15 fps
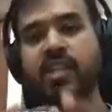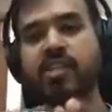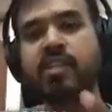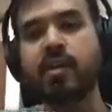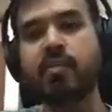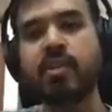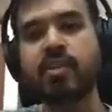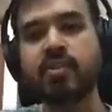
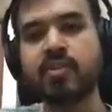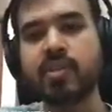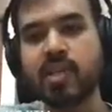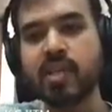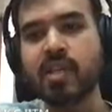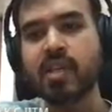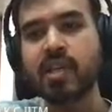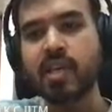w,
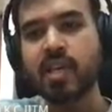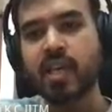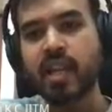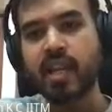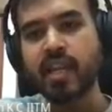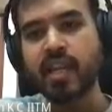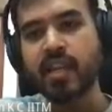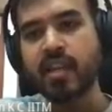
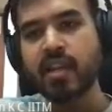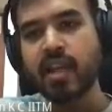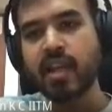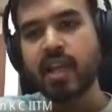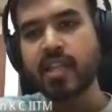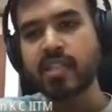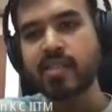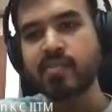right?
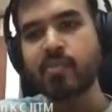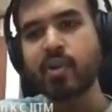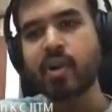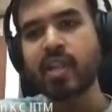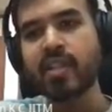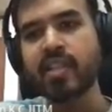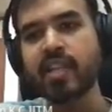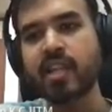It is
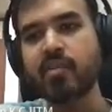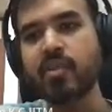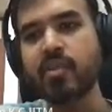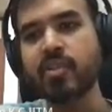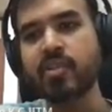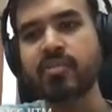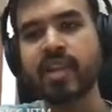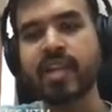important that w
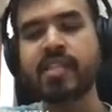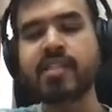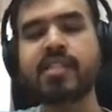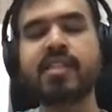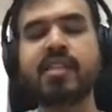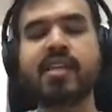is fresh.